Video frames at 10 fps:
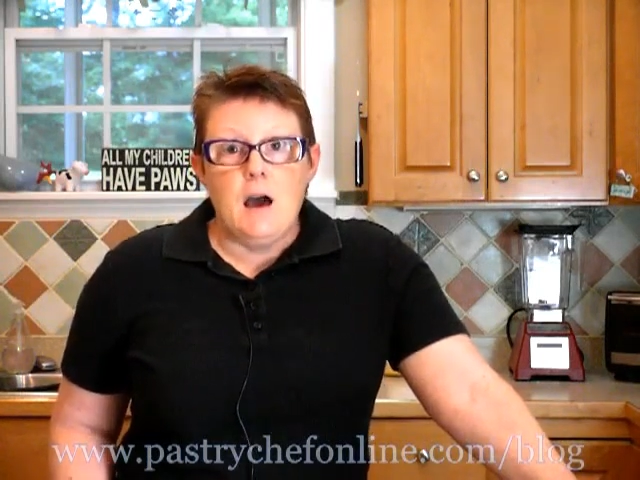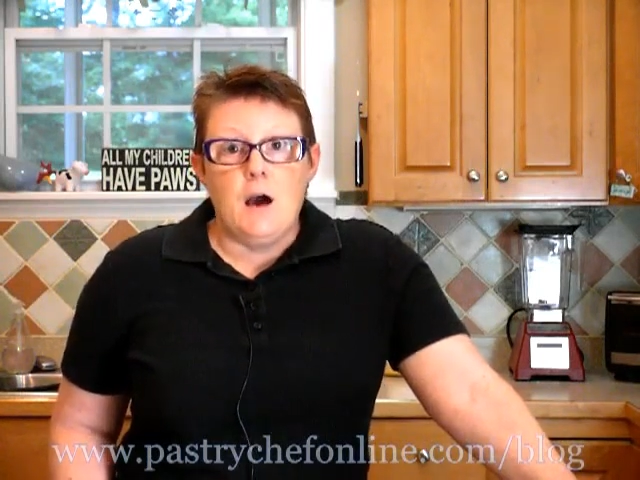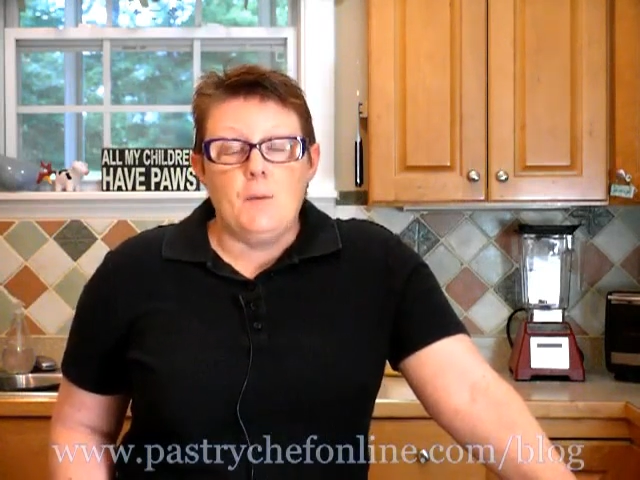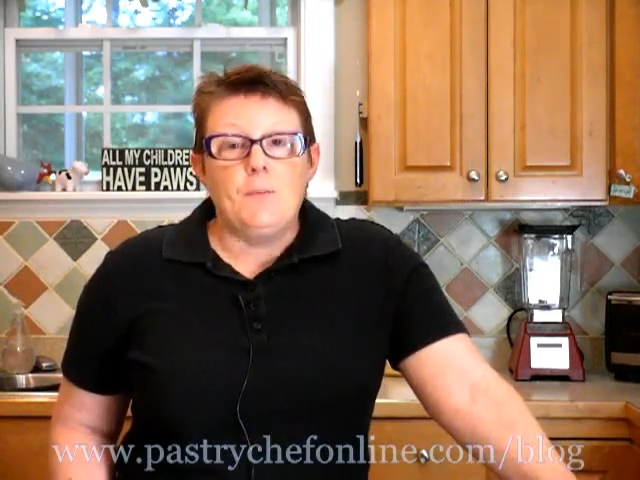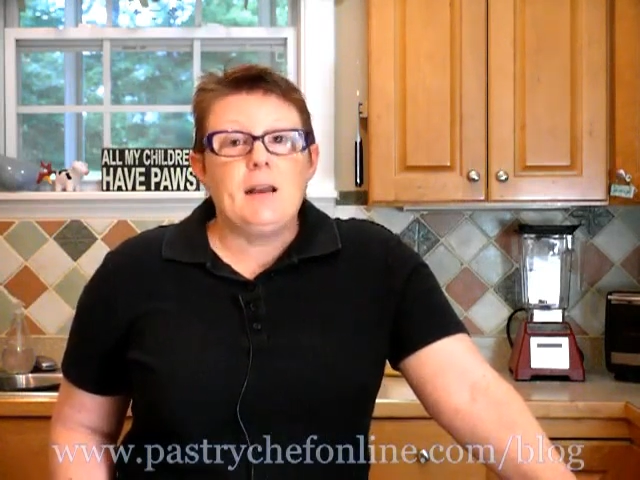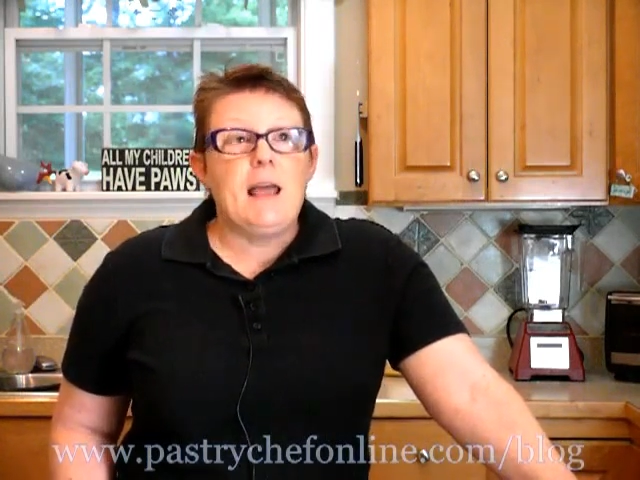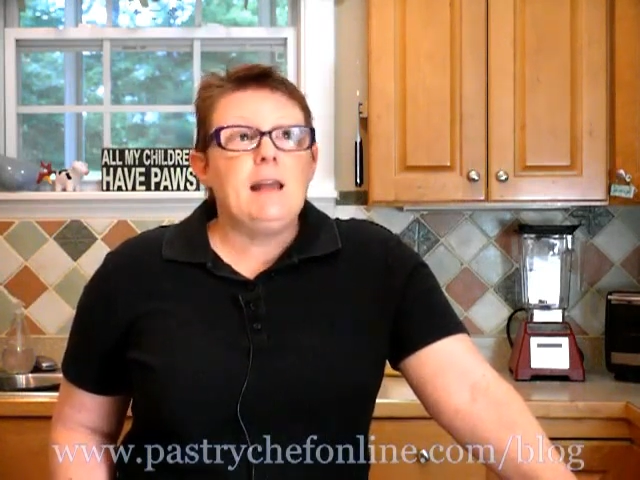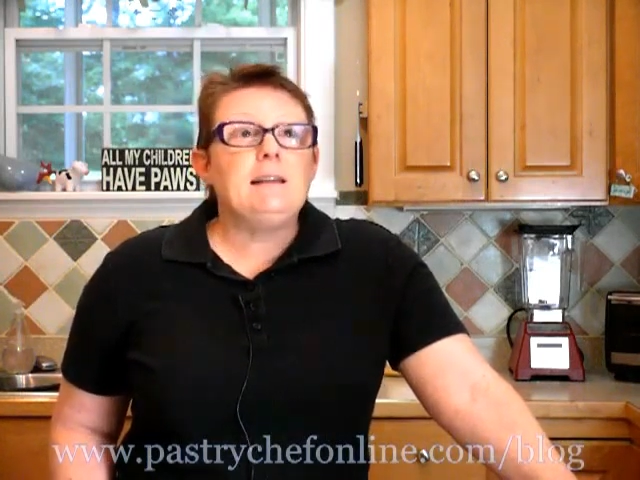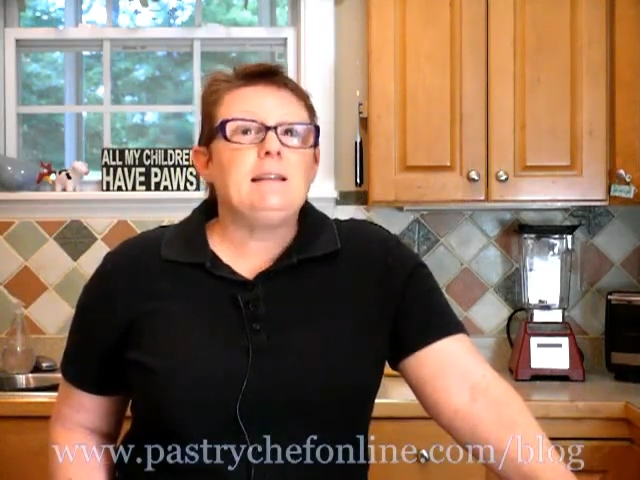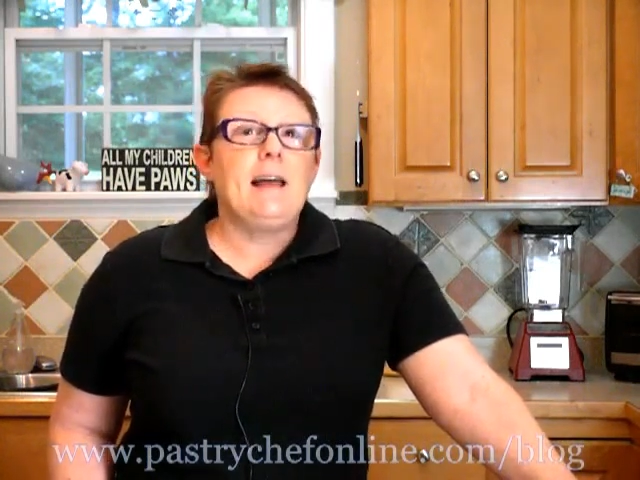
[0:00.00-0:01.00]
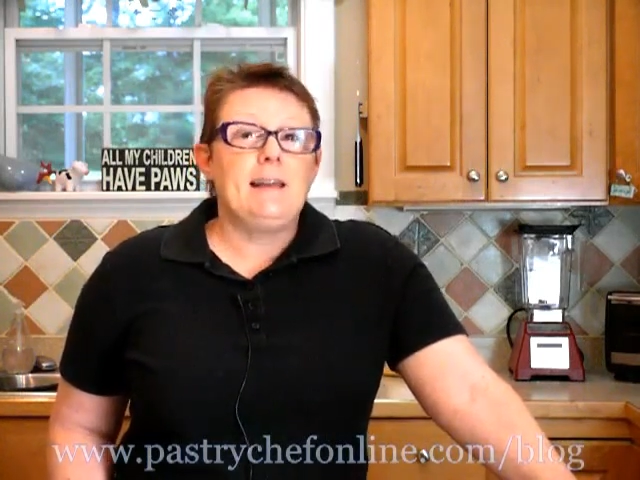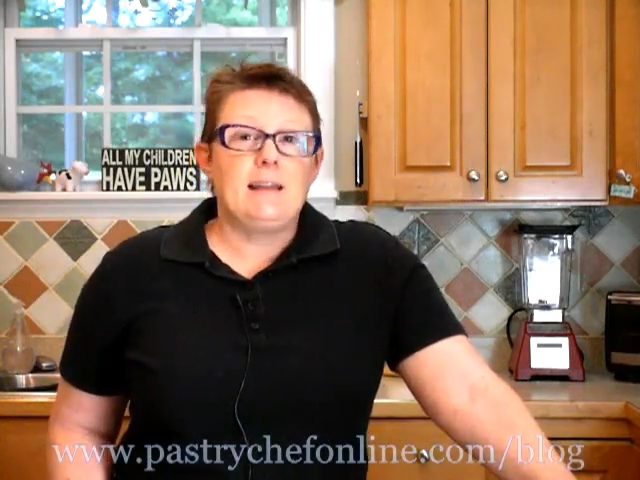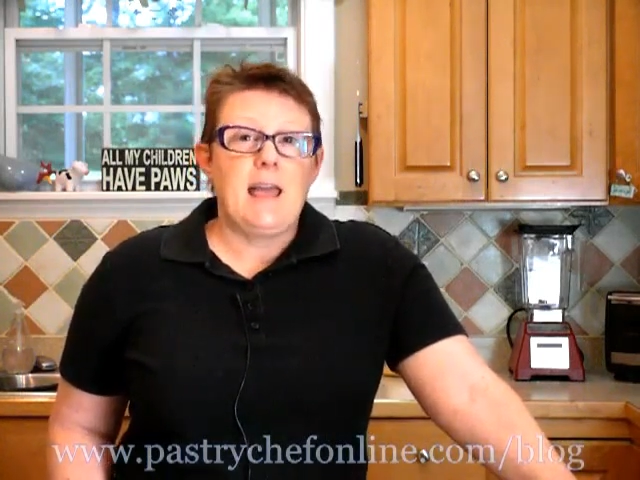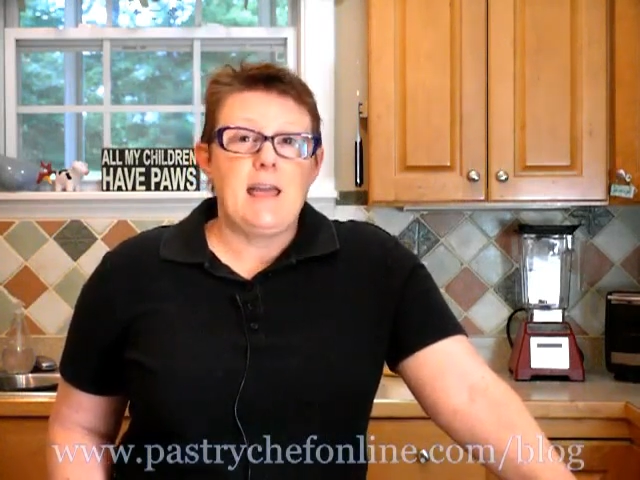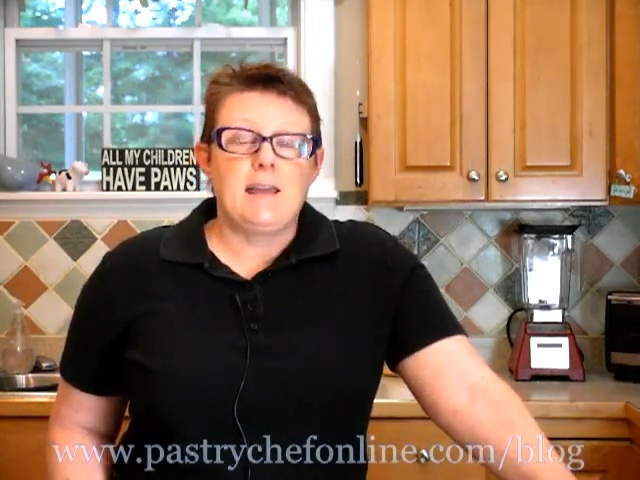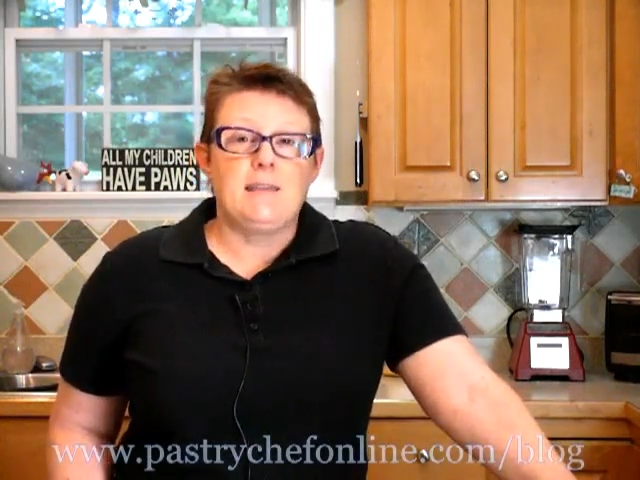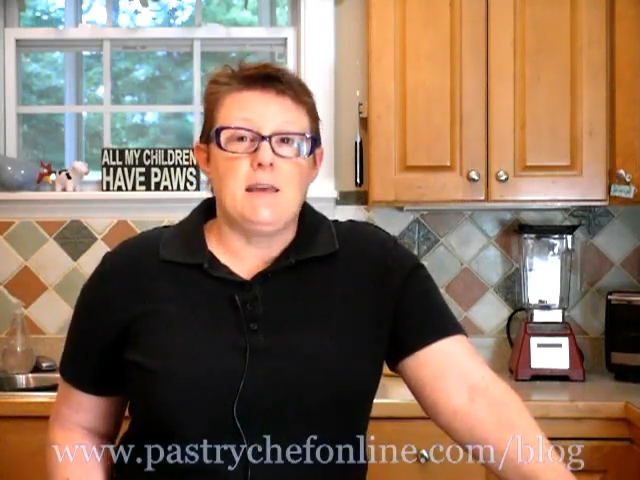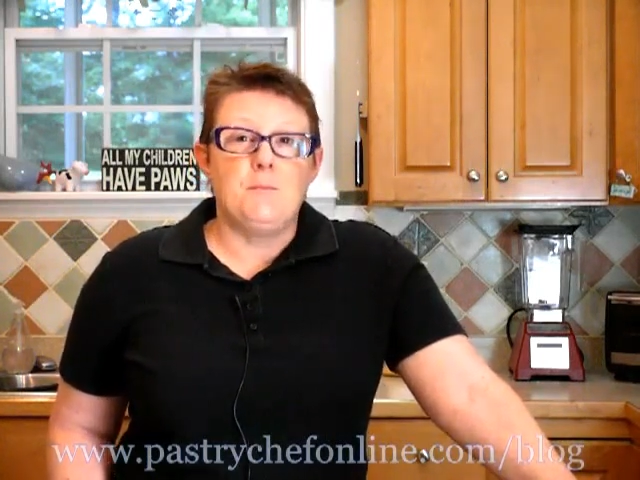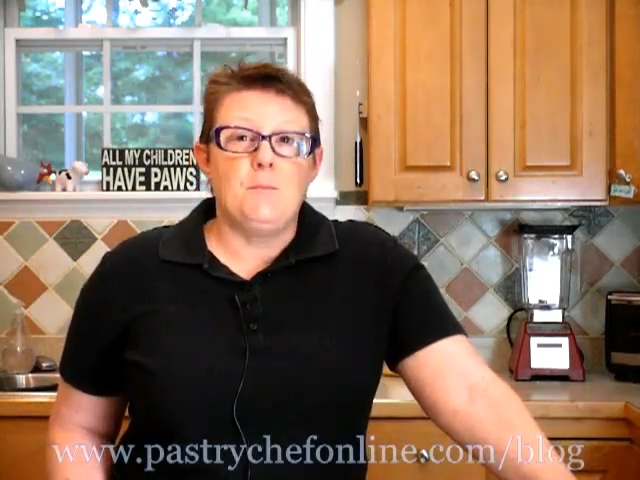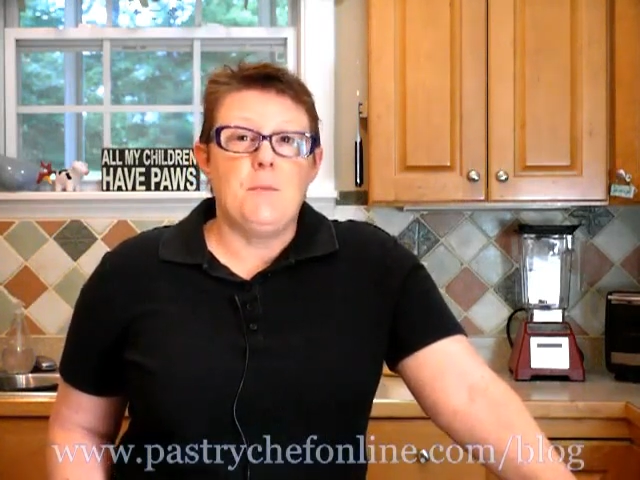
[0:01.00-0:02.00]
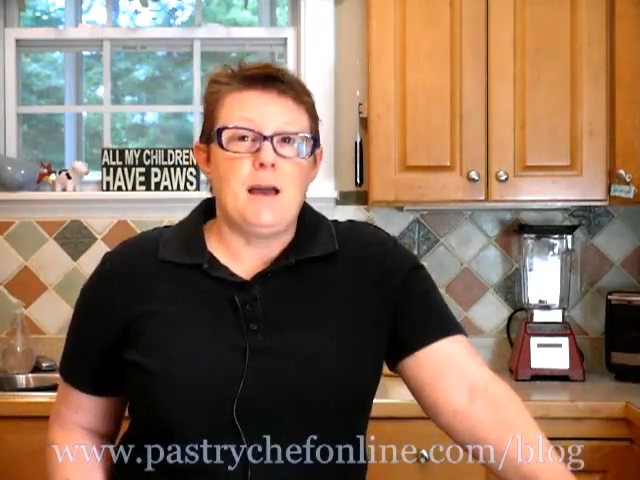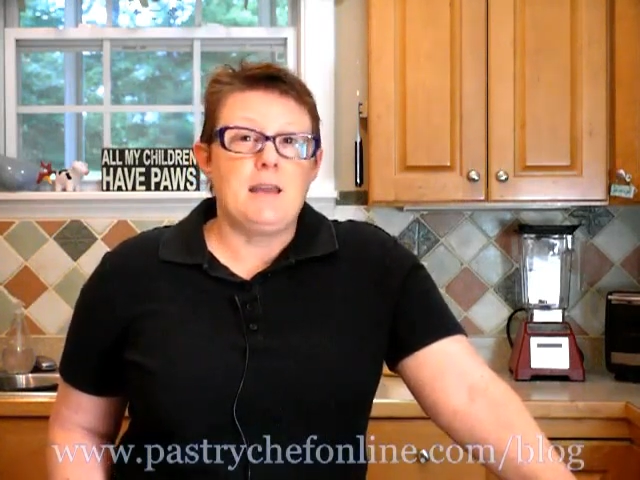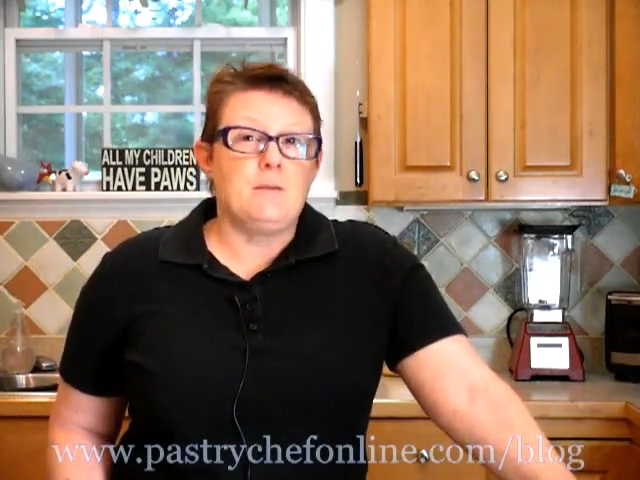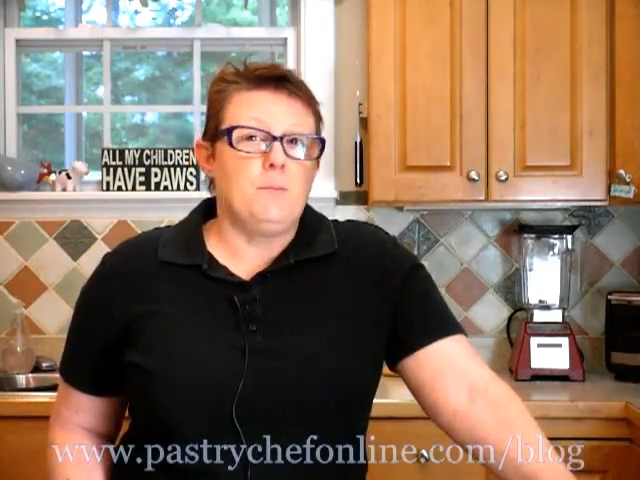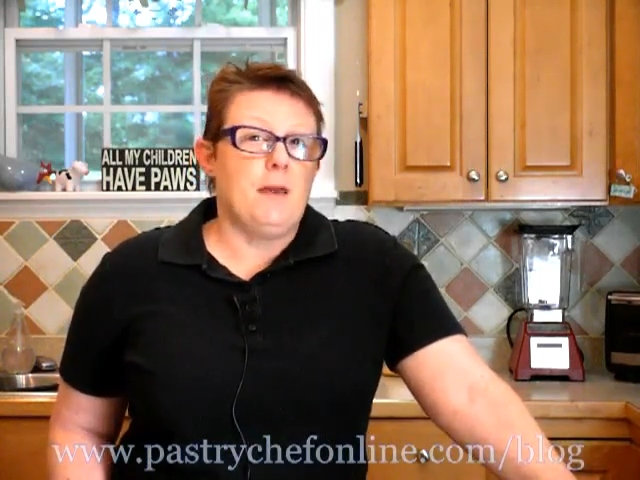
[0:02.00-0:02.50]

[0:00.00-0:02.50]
but any light cake that might